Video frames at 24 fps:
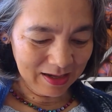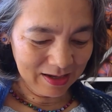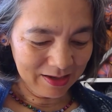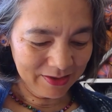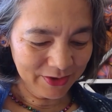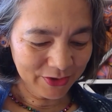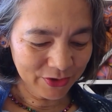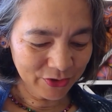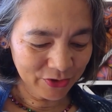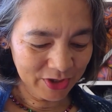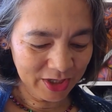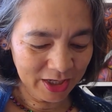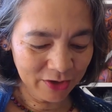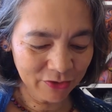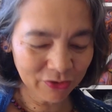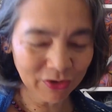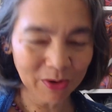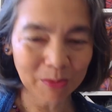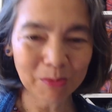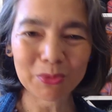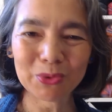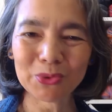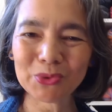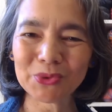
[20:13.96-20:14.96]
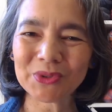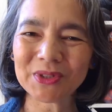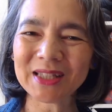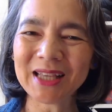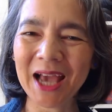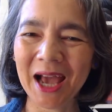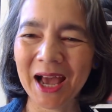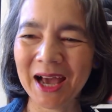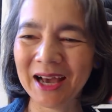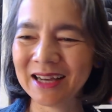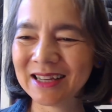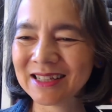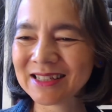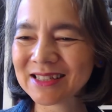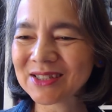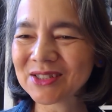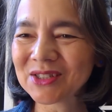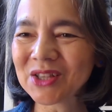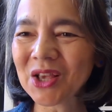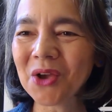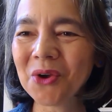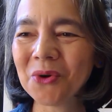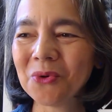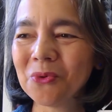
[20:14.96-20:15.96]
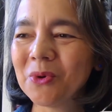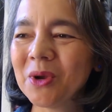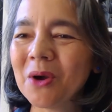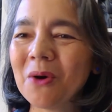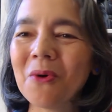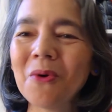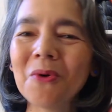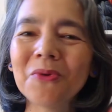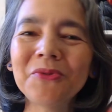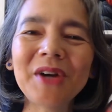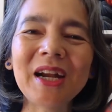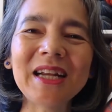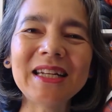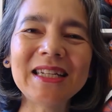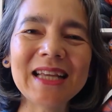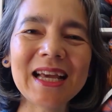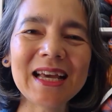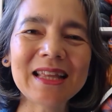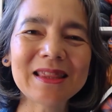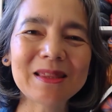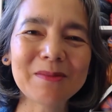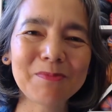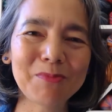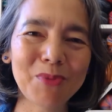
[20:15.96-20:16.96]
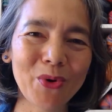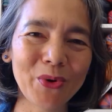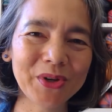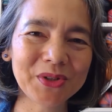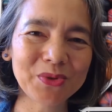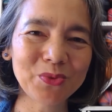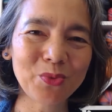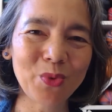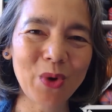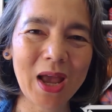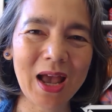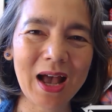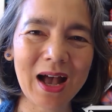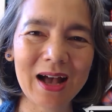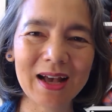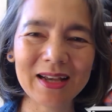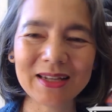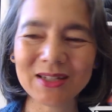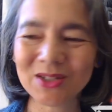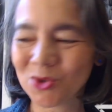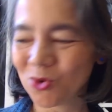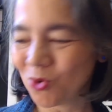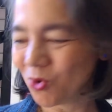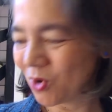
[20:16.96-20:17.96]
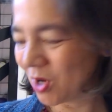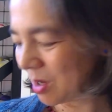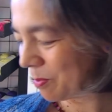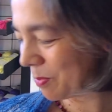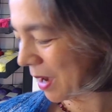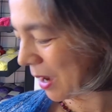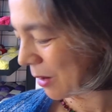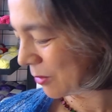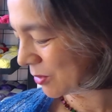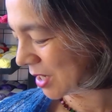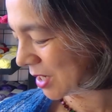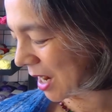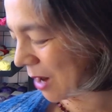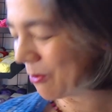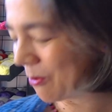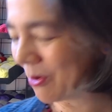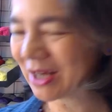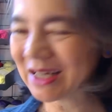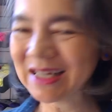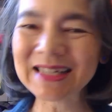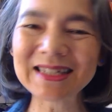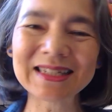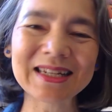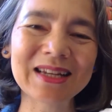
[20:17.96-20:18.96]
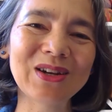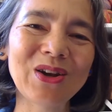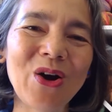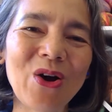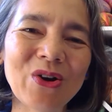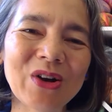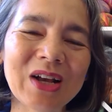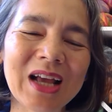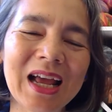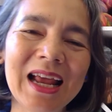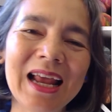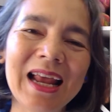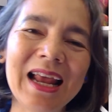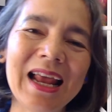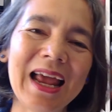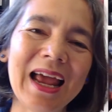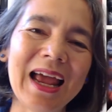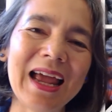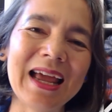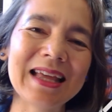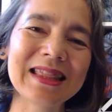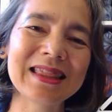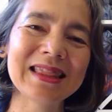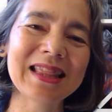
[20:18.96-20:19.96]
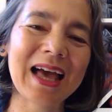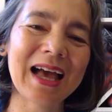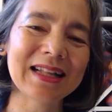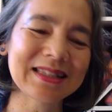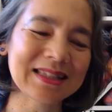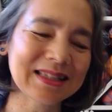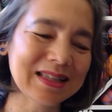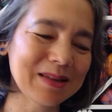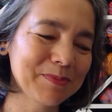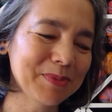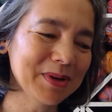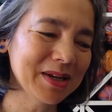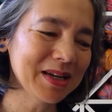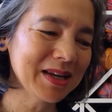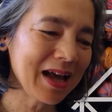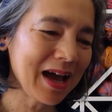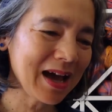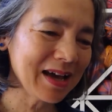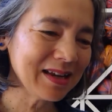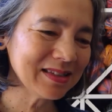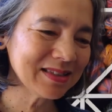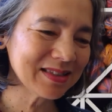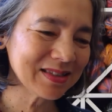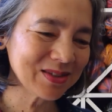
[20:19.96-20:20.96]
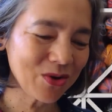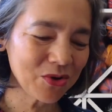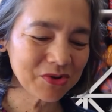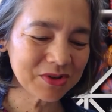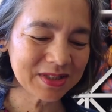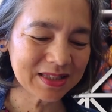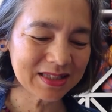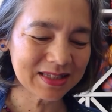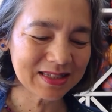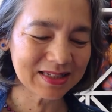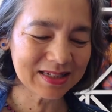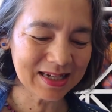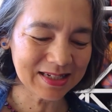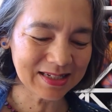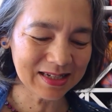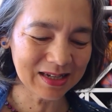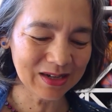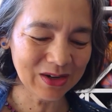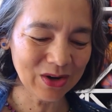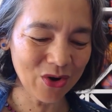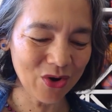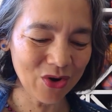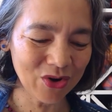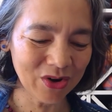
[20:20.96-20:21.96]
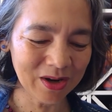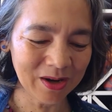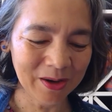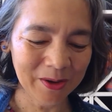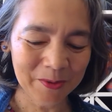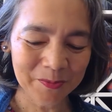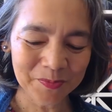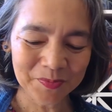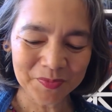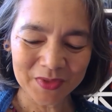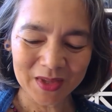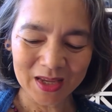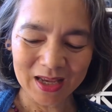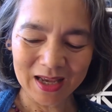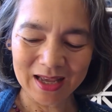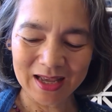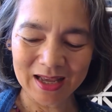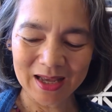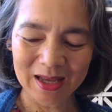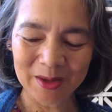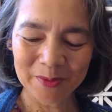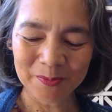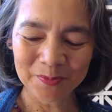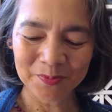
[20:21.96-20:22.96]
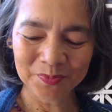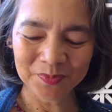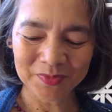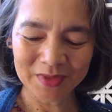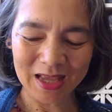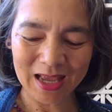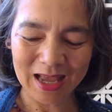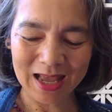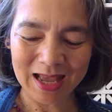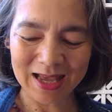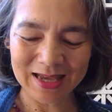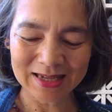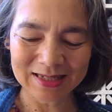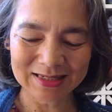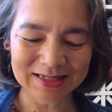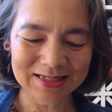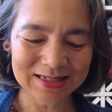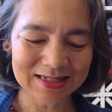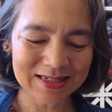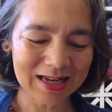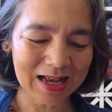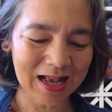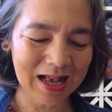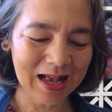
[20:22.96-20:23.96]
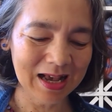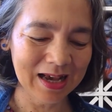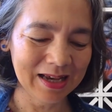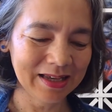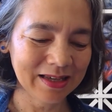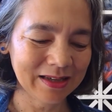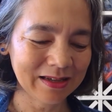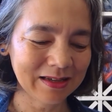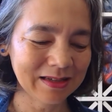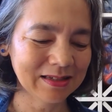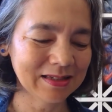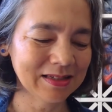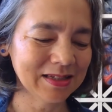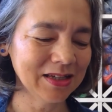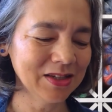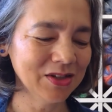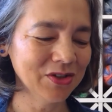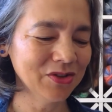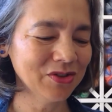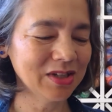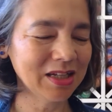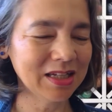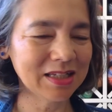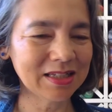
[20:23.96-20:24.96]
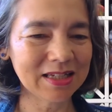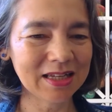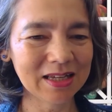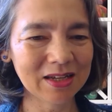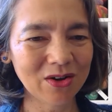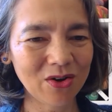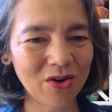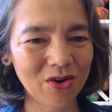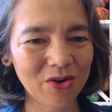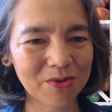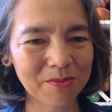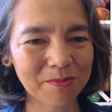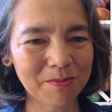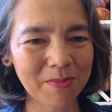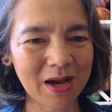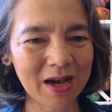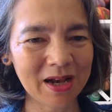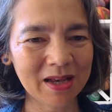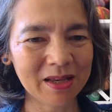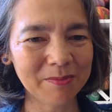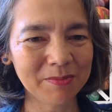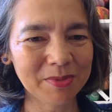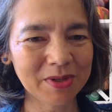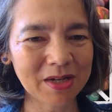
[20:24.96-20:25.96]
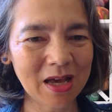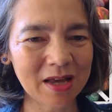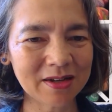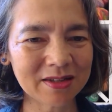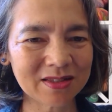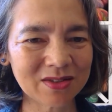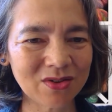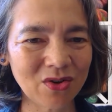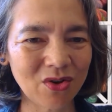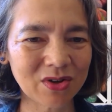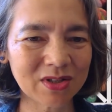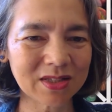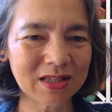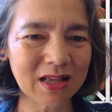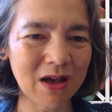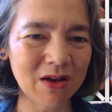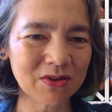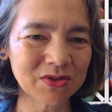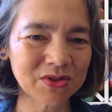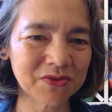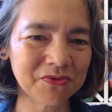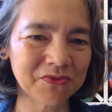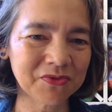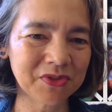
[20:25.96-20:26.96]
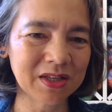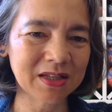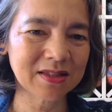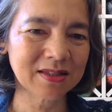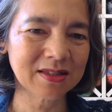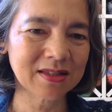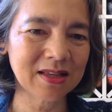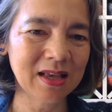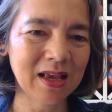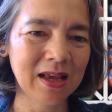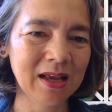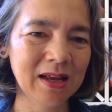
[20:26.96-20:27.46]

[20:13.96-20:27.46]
the cookie crumbles. Yeah, so we're already at the point where I talk about our knit along, and that's the banana socks knit along. And I continued knitting on my banana socks out of this